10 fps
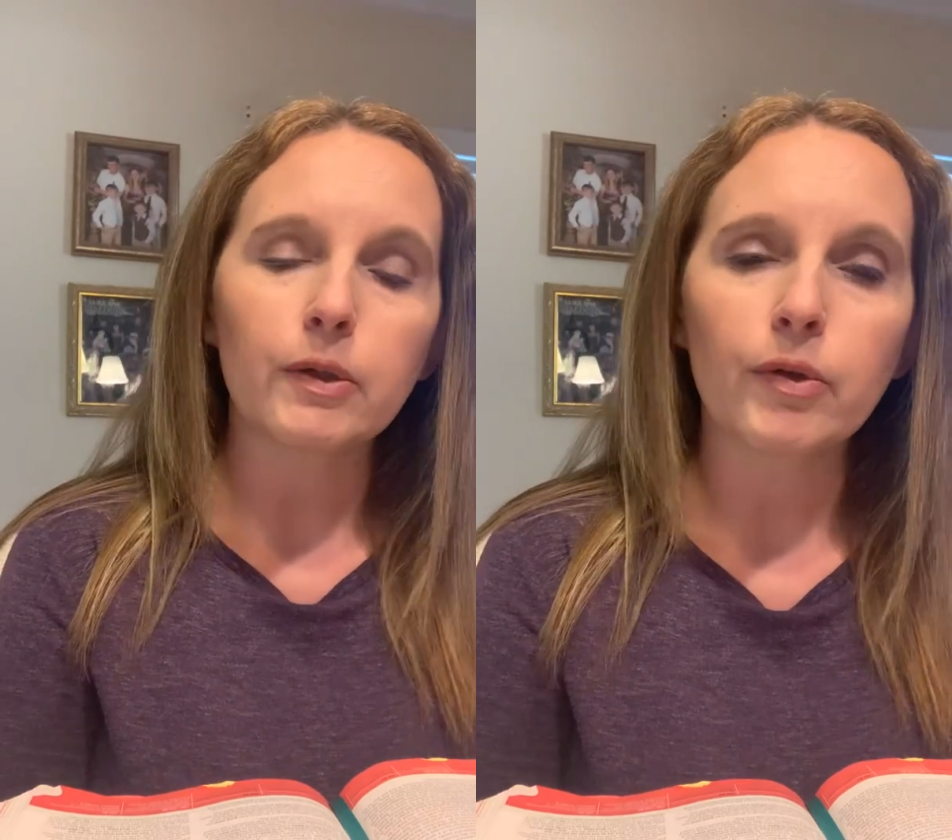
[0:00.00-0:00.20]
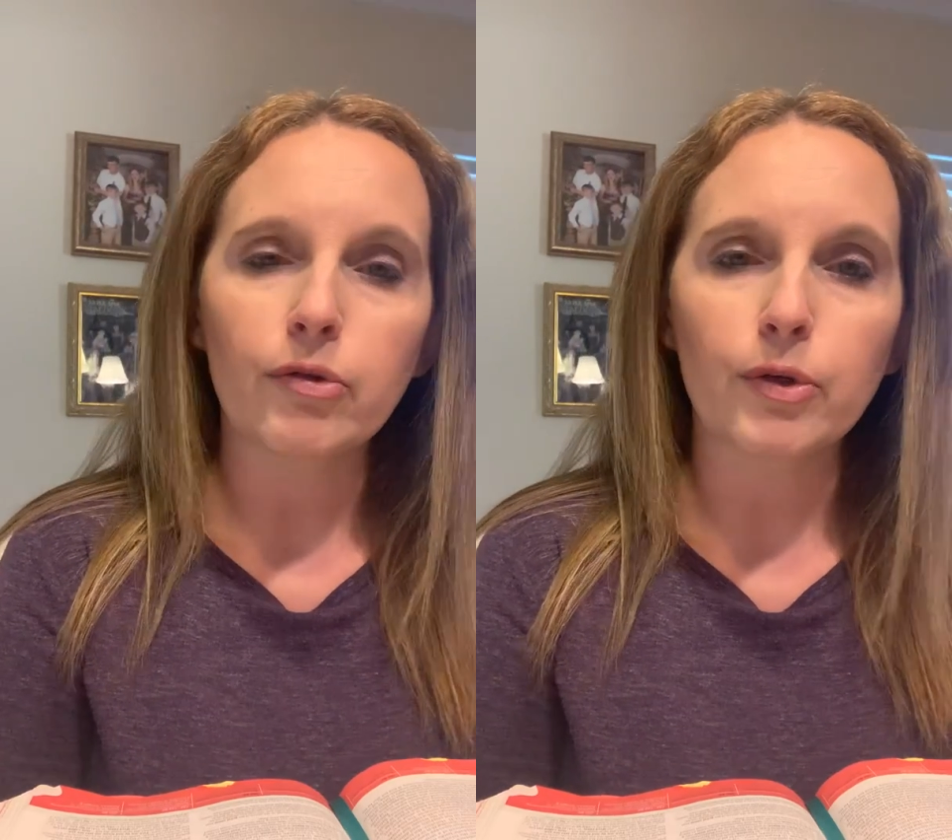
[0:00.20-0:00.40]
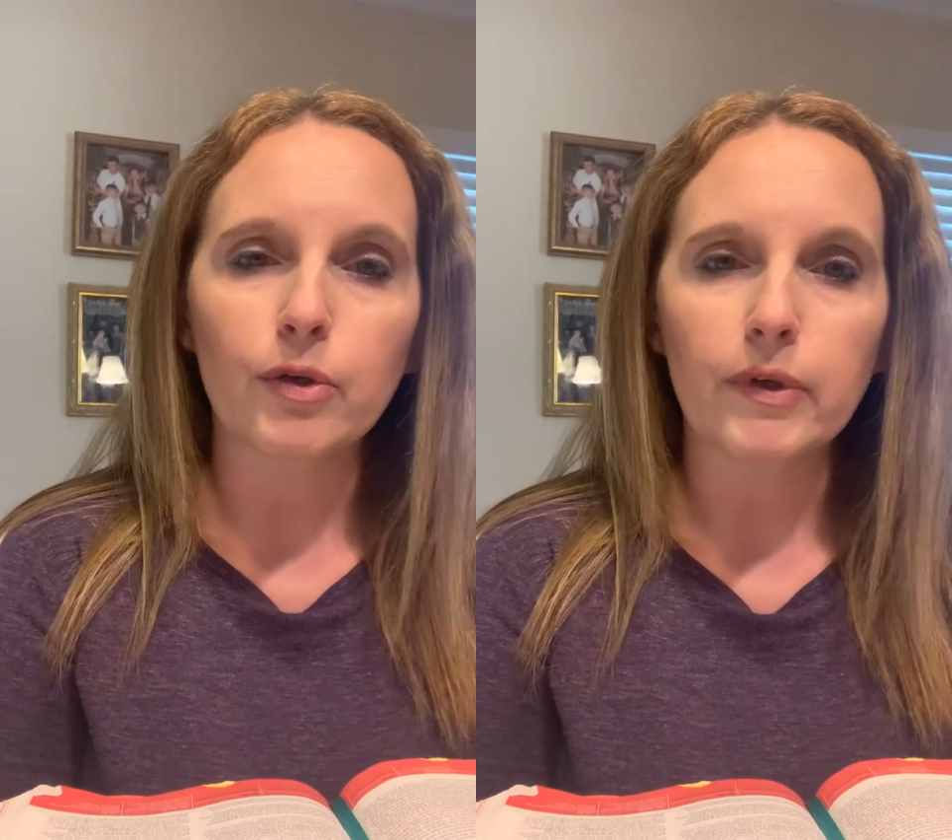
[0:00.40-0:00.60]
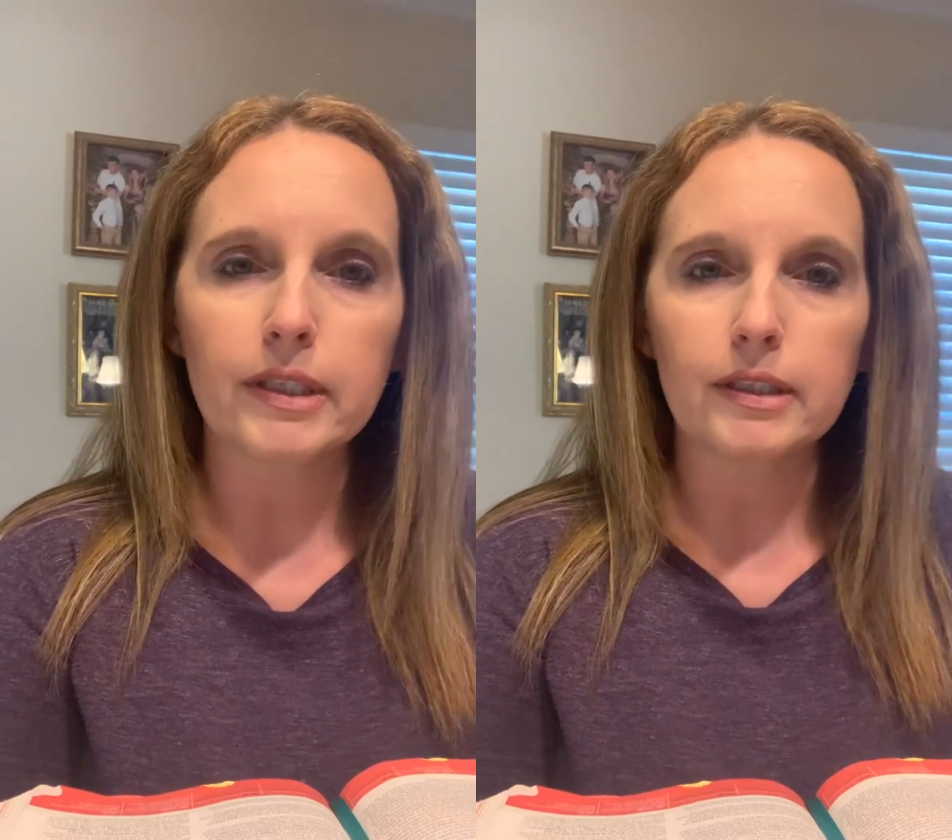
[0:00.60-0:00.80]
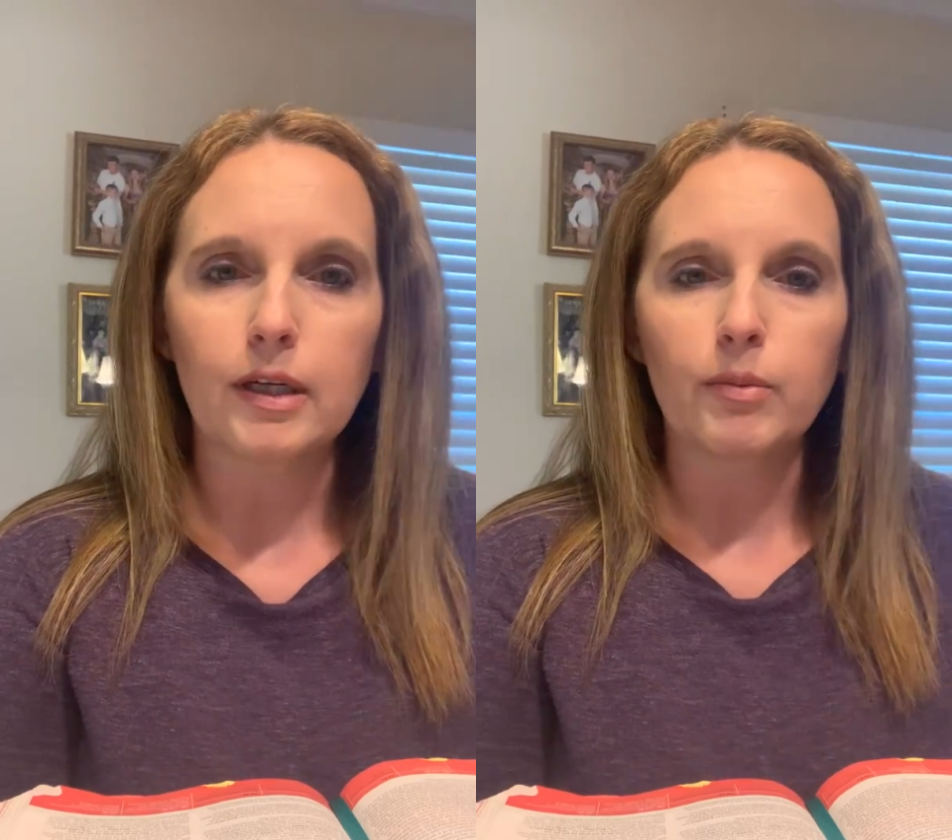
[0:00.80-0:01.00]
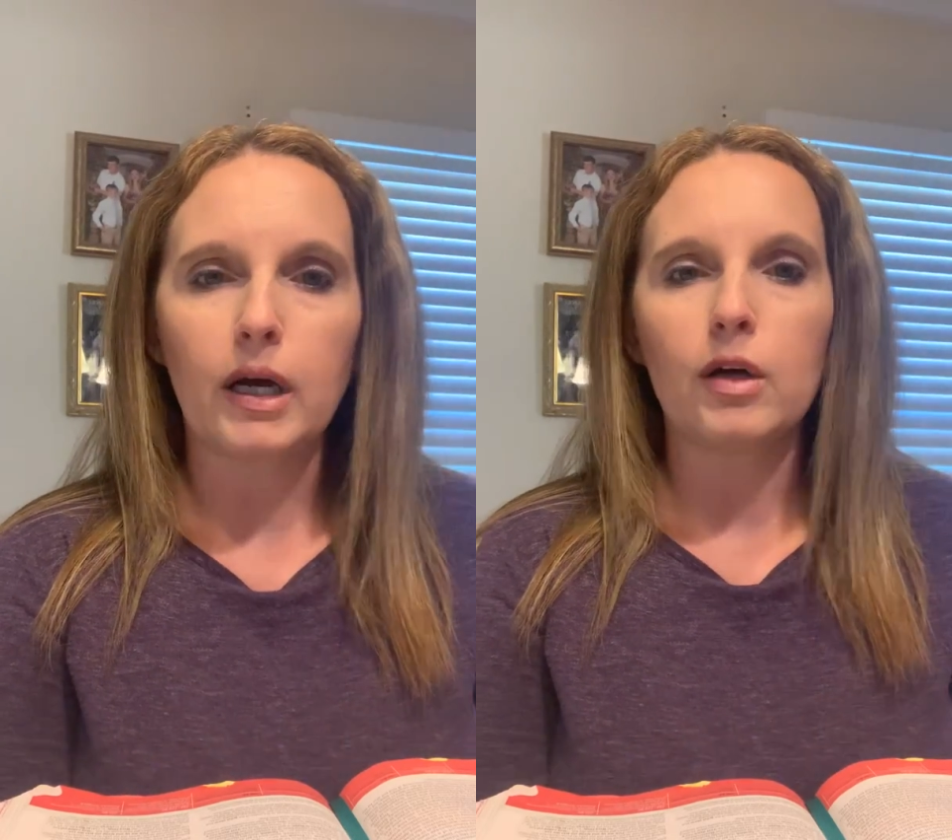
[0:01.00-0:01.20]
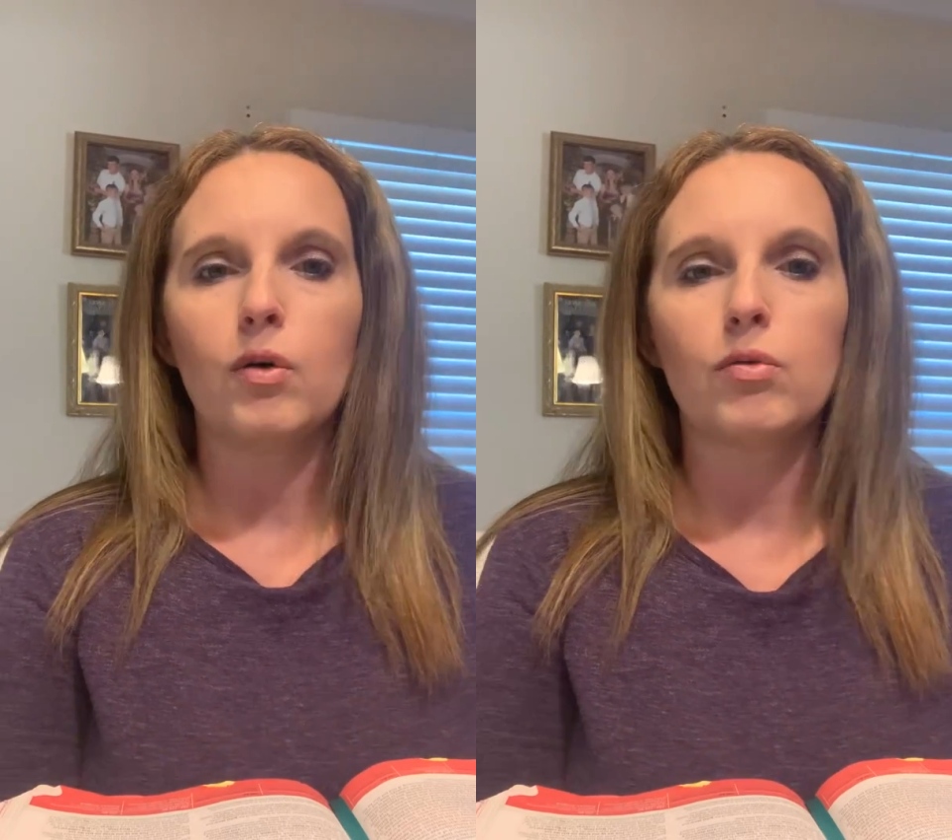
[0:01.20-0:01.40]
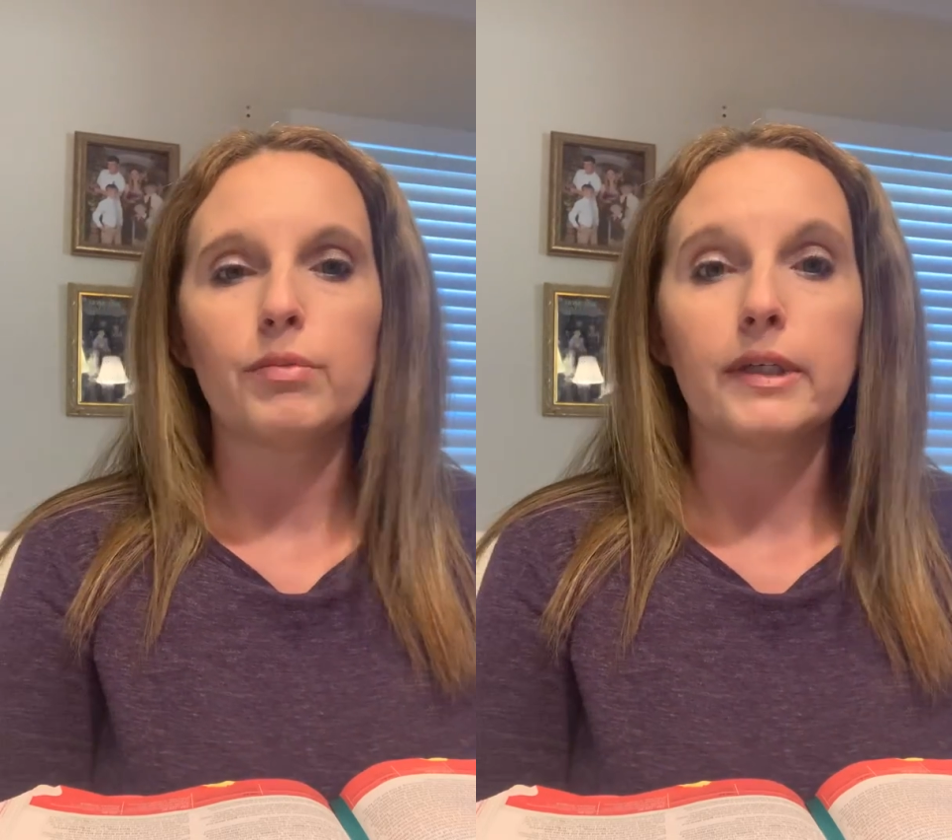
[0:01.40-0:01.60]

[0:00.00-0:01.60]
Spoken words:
going through it, reading it on my own,